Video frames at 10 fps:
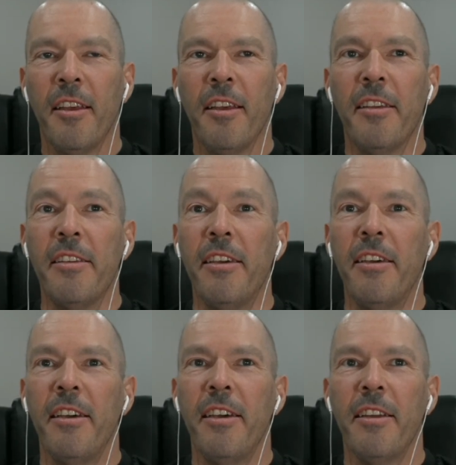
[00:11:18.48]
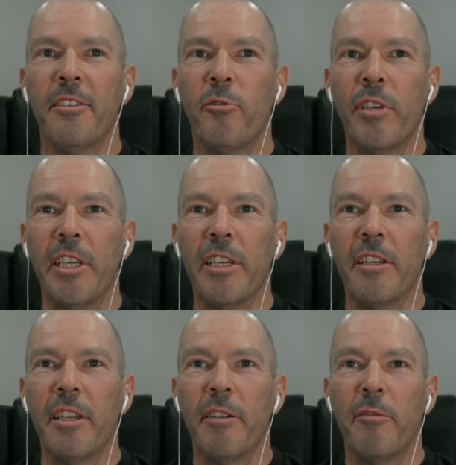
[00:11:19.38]
Yeah, that's
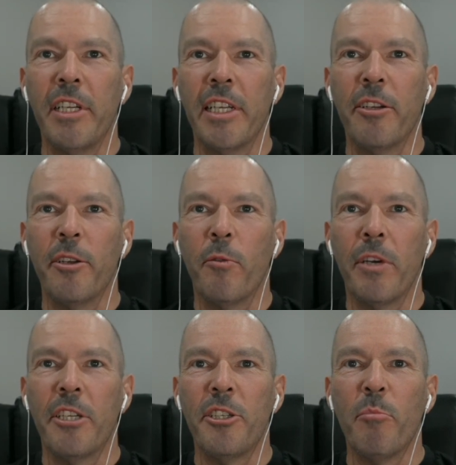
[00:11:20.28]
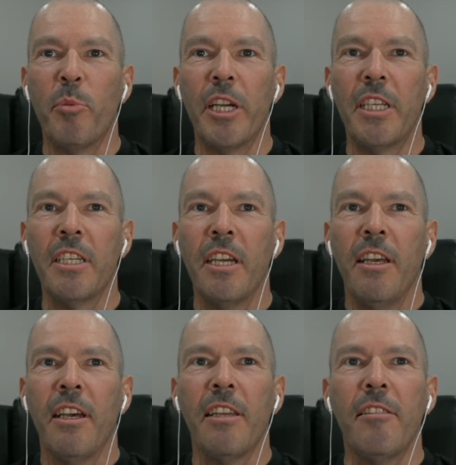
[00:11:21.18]
a really good question, Brett.
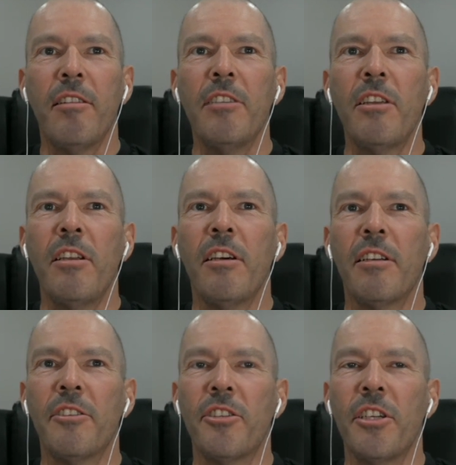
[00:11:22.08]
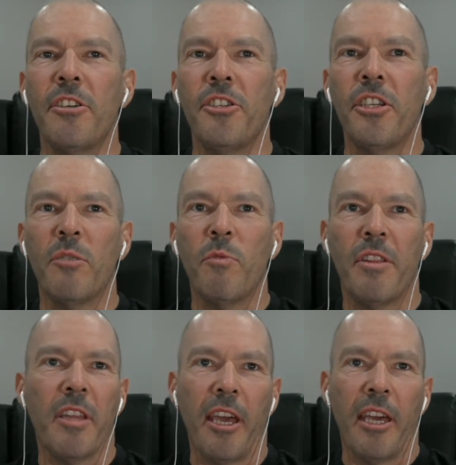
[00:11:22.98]
And there is a lot of synergies
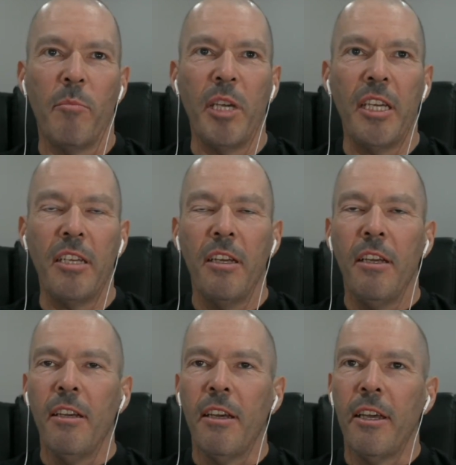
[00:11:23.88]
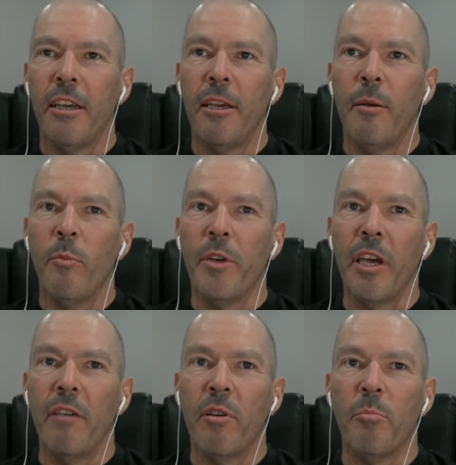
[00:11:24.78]
with gaming. We
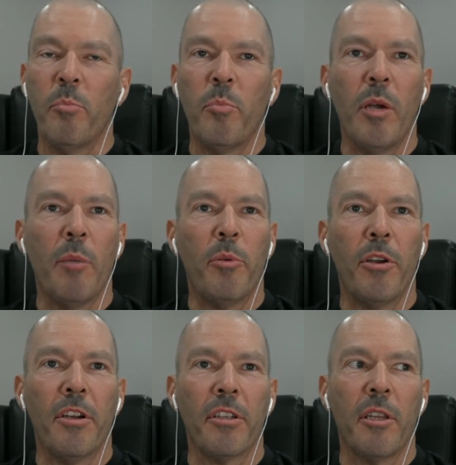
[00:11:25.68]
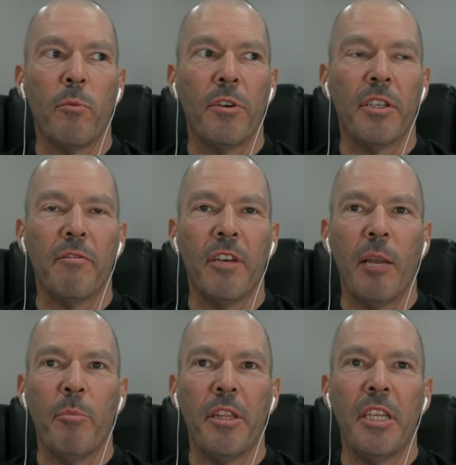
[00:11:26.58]
have a product that we're
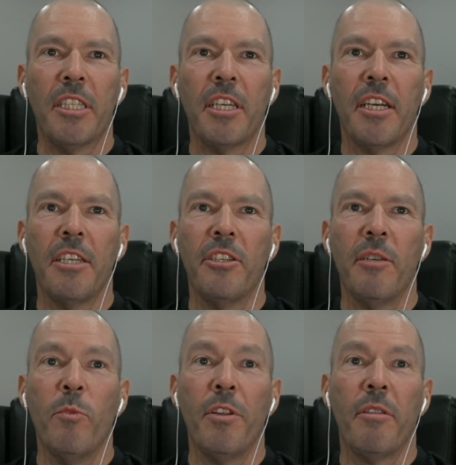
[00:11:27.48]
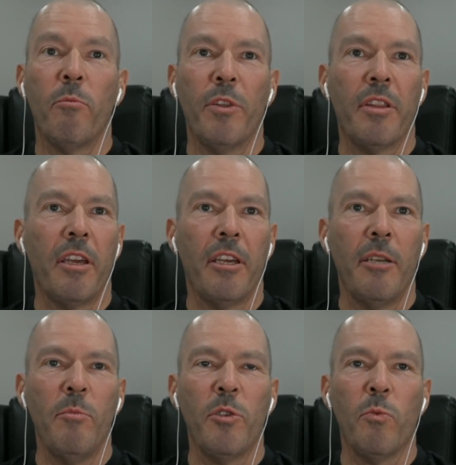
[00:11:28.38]
developing that ties in with
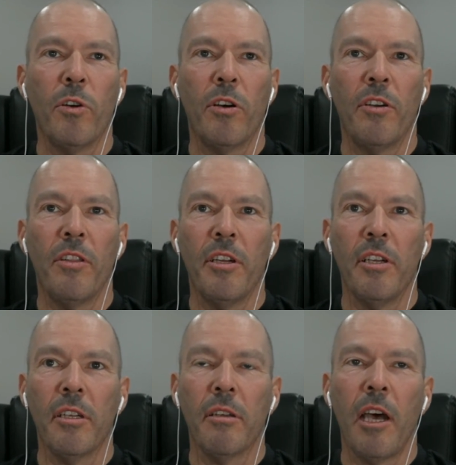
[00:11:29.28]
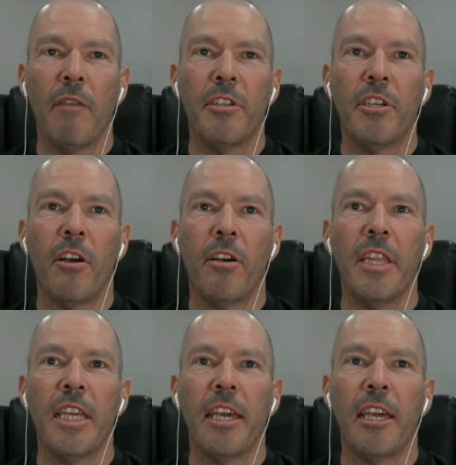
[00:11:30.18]
games, where the avatar in
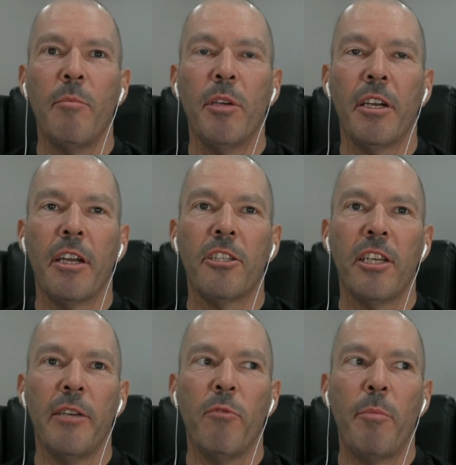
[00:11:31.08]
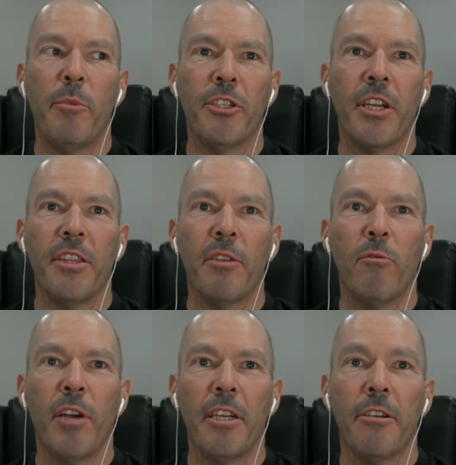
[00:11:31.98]
the game can actually represent the
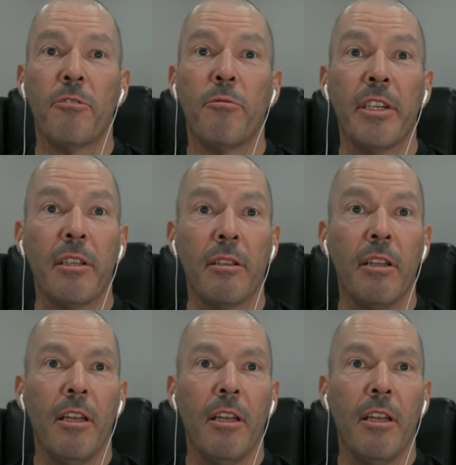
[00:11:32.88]
rider's real